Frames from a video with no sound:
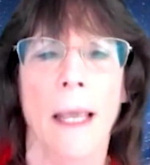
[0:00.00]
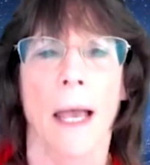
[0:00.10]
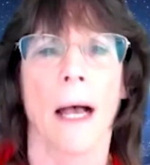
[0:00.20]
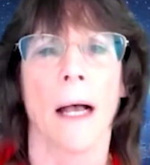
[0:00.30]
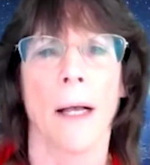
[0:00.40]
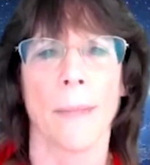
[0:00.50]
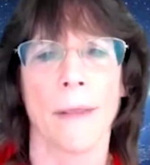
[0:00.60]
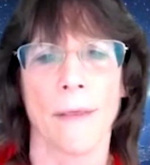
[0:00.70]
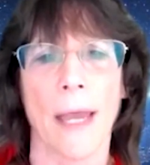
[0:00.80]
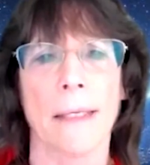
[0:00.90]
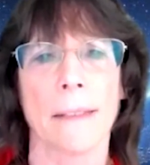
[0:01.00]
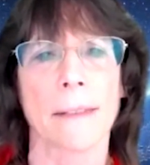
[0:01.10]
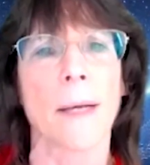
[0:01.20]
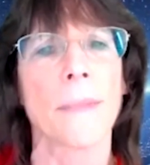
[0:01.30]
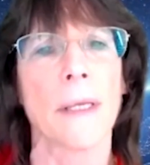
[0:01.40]
That is
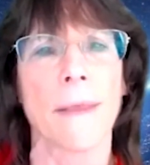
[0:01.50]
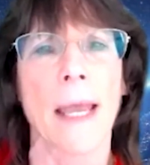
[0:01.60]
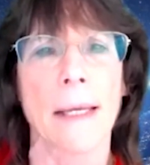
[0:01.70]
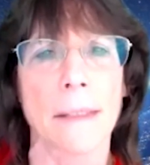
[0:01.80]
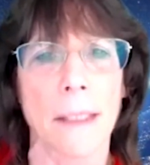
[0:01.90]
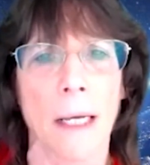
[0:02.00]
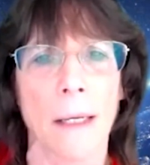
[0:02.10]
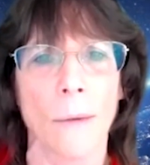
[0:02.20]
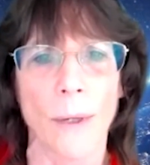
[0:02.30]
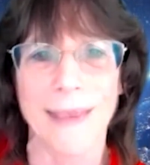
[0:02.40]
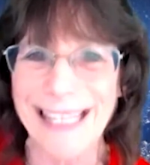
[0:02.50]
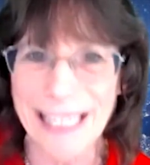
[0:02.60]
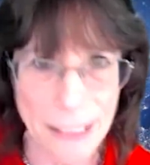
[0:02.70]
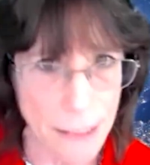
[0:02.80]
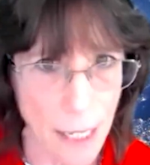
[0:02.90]
something that with
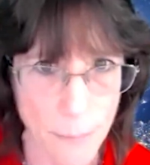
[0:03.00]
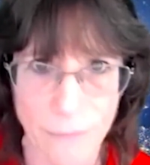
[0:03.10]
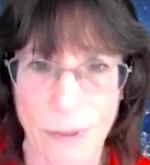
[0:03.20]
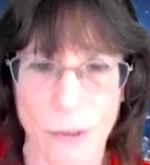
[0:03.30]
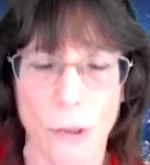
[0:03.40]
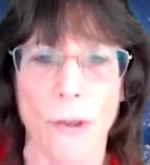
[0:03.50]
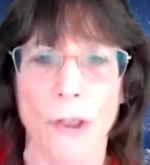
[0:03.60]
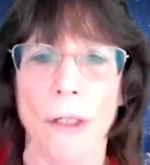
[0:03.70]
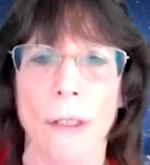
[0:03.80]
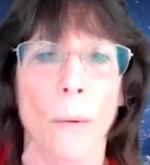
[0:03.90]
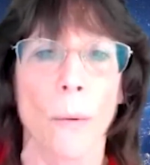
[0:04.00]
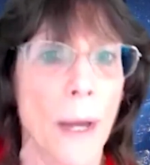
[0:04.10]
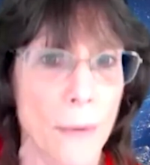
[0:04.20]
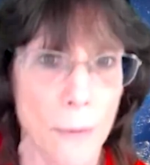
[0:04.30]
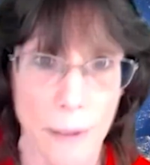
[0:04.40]
any type of exertion,
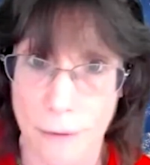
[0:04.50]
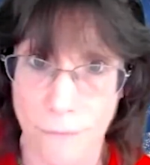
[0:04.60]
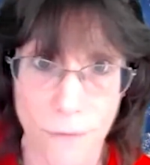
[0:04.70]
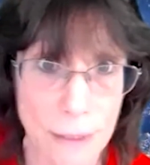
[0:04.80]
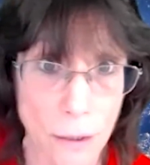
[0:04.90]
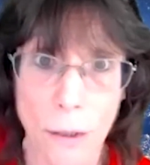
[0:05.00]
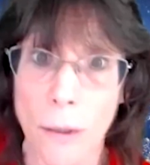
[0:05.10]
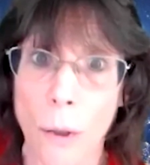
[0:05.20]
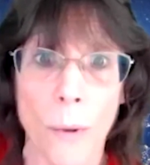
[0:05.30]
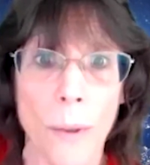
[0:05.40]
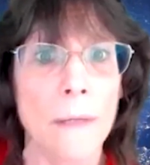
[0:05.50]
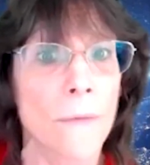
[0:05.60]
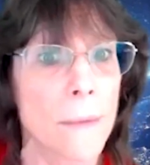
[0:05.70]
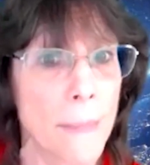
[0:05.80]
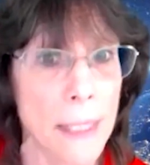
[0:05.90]
whether it's physical or
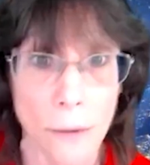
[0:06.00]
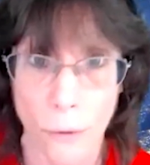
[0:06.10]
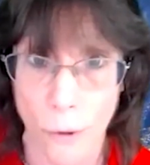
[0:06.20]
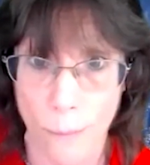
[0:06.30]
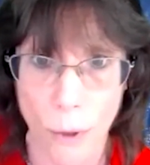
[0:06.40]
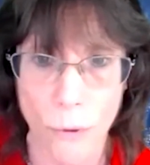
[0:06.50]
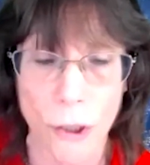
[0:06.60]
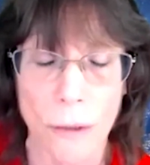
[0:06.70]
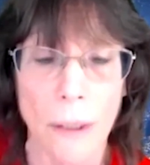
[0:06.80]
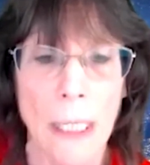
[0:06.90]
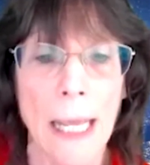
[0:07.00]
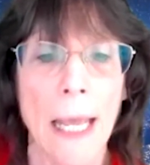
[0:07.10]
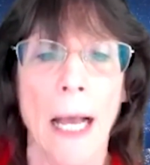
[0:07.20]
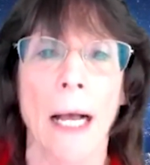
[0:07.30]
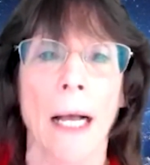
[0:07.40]
even mental or emotional,
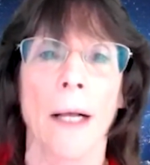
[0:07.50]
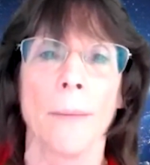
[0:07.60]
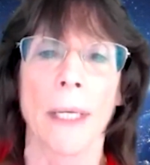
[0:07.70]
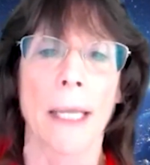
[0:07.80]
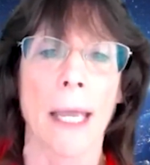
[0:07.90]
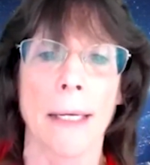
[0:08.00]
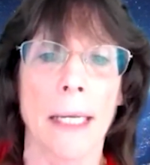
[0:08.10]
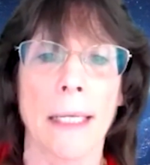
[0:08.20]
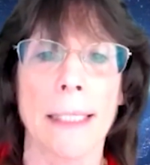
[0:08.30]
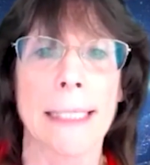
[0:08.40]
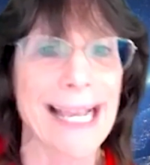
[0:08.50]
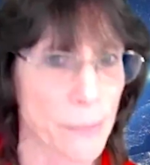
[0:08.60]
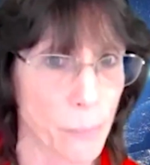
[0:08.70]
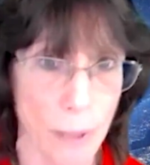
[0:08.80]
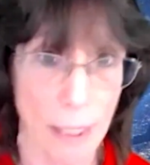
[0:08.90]
can
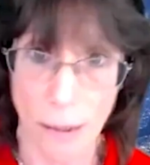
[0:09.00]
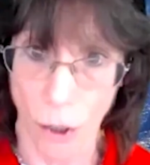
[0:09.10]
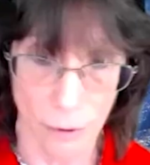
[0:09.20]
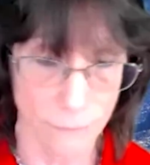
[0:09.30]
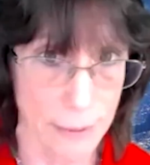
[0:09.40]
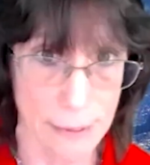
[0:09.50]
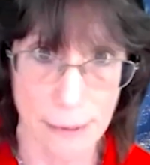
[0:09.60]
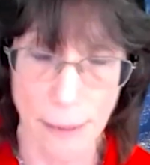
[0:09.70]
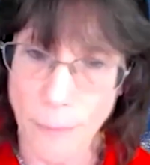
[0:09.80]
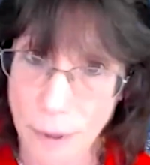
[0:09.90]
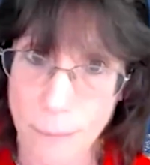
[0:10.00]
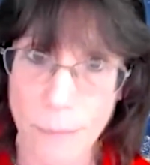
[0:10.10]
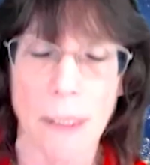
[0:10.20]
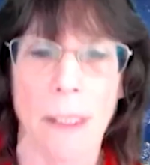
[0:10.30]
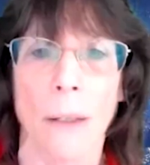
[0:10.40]
exasperate all of these
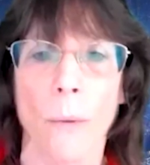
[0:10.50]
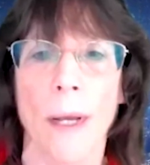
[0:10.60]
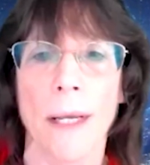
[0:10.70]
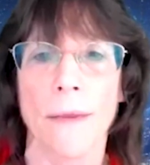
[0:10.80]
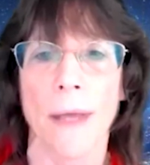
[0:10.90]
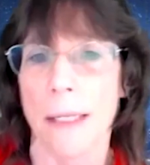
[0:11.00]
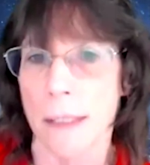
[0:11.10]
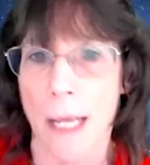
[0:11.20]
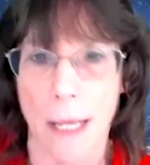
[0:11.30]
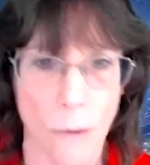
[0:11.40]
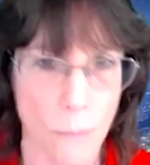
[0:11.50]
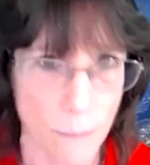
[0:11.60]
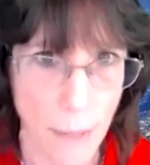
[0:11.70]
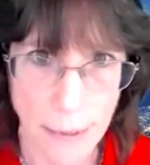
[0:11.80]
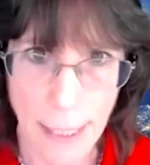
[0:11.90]
symptoms in a way that you
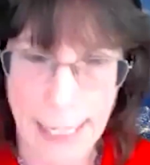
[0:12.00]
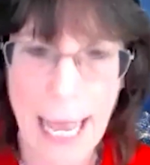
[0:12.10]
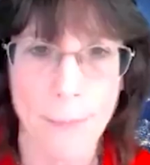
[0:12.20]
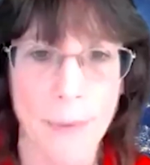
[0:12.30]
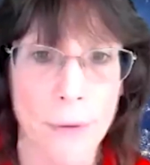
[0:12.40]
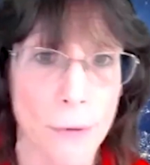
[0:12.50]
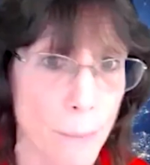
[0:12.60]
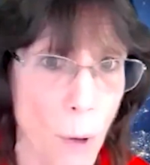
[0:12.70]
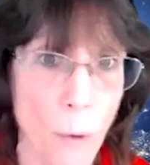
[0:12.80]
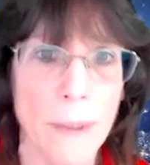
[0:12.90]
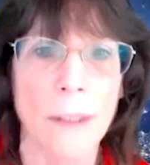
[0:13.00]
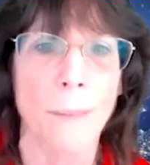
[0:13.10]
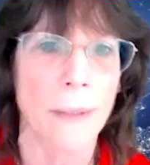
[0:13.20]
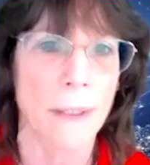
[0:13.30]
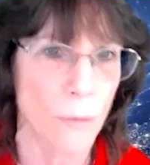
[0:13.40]
might not happen this moment,
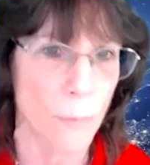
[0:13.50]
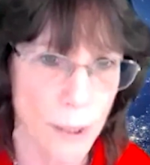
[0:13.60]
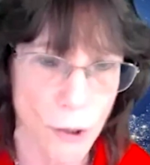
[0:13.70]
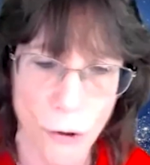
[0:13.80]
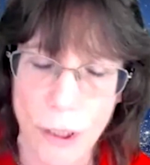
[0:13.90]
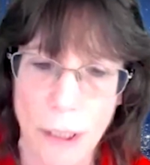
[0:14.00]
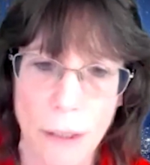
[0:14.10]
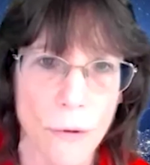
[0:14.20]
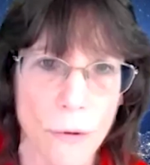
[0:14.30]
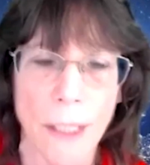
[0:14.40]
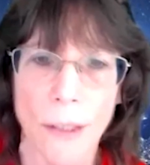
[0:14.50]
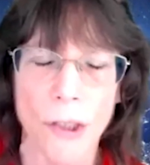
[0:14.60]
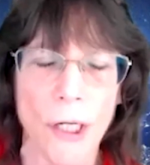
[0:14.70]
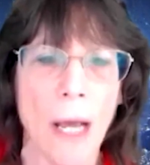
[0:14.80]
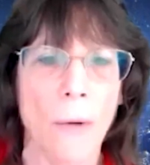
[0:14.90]
but if you brush your teeth or take a
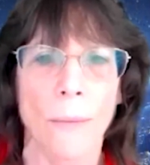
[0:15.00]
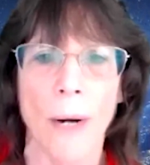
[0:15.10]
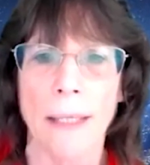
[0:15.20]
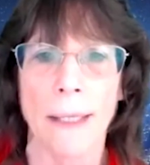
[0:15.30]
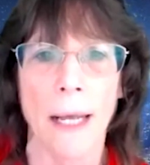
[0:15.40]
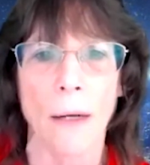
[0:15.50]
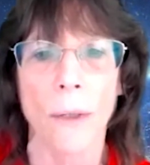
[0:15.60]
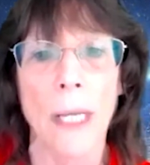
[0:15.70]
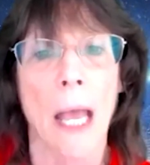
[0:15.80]
shower right now,